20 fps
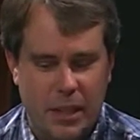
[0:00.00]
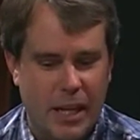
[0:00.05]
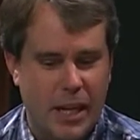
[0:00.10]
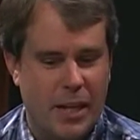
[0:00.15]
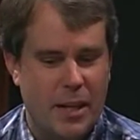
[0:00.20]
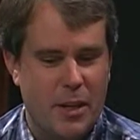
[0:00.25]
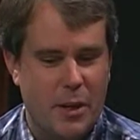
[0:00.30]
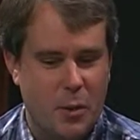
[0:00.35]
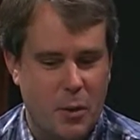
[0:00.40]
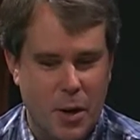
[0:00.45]

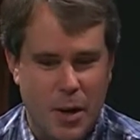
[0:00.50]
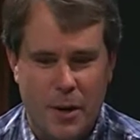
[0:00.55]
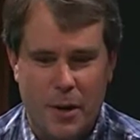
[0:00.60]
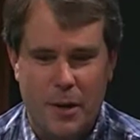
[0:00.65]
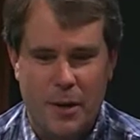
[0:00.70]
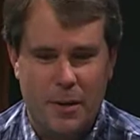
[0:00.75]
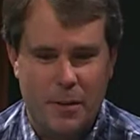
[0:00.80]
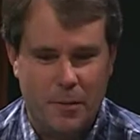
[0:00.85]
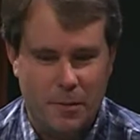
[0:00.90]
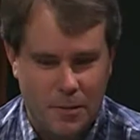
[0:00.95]

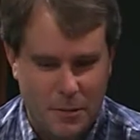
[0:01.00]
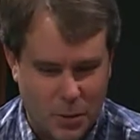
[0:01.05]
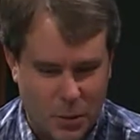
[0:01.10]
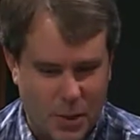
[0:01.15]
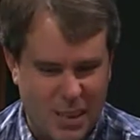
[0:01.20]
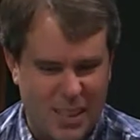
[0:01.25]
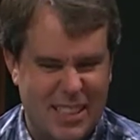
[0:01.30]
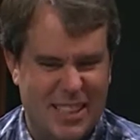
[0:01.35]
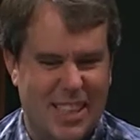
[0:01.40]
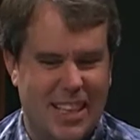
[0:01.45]
January of
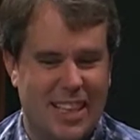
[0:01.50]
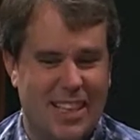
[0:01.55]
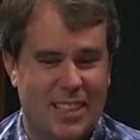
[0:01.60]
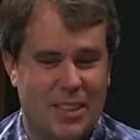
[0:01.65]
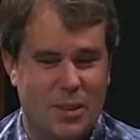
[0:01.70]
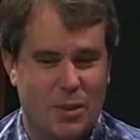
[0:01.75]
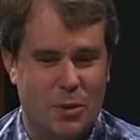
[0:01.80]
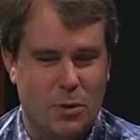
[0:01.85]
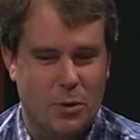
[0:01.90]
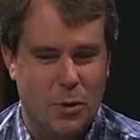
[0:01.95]

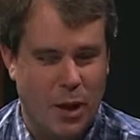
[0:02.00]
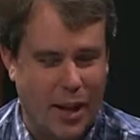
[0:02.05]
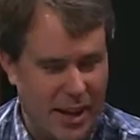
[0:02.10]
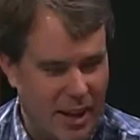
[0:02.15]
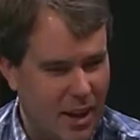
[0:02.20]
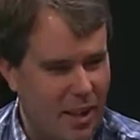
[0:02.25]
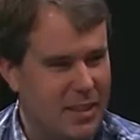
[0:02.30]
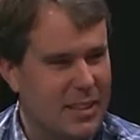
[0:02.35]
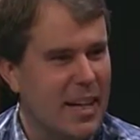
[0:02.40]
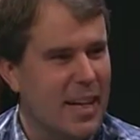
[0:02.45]
2010 to
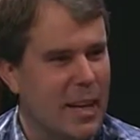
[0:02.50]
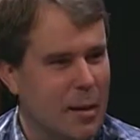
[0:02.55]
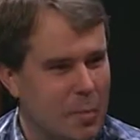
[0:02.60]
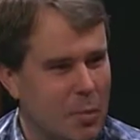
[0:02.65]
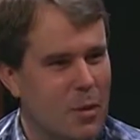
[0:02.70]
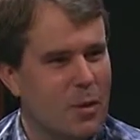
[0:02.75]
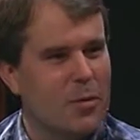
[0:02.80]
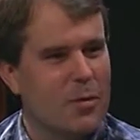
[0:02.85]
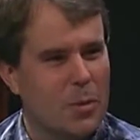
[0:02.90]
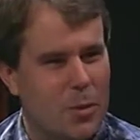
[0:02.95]
a, to
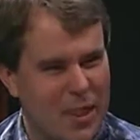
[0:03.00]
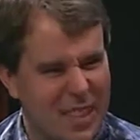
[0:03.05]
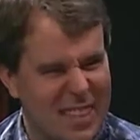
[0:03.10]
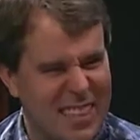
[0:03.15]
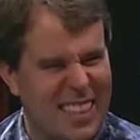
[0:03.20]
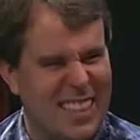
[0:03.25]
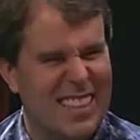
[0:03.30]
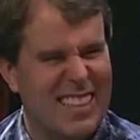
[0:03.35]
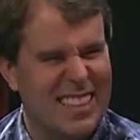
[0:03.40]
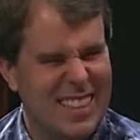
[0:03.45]
April of
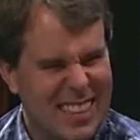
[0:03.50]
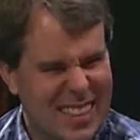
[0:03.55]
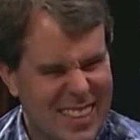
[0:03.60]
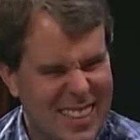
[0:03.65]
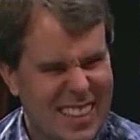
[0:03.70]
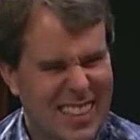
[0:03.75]
2010.